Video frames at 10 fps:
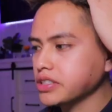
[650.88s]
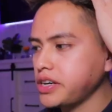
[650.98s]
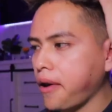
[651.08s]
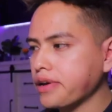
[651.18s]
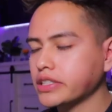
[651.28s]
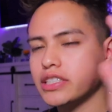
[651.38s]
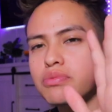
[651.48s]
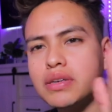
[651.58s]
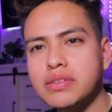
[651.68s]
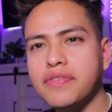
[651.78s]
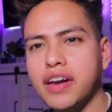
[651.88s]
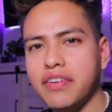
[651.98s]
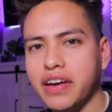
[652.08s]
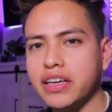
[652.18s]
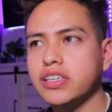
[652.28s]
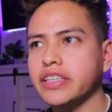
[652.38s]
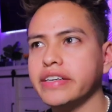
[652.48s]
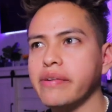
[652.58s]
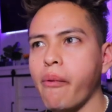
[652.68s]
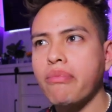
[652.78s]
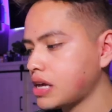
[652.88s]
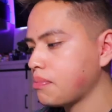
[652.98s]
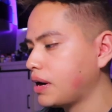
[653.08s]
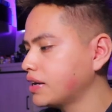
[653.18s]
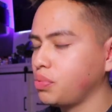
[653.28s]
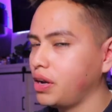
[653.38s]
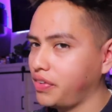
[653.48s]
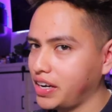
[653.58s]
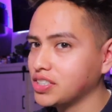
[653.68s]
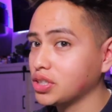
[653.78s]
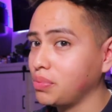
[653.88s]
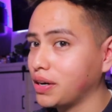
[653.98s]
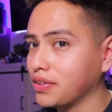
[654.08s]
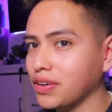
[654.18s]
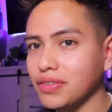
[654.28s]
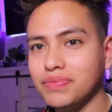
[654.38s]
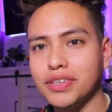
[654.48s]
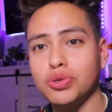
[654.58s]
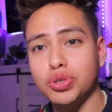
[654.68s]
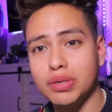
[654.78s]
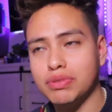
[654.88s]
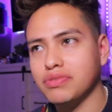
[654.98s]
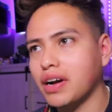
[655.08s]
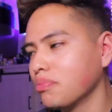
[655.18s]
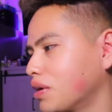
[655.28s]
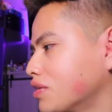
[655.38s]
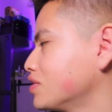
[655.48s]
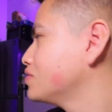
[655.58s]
good. It kind of reminds me of a Levain cookie. It's not bad, but Levain is still better though. The two chips is really better.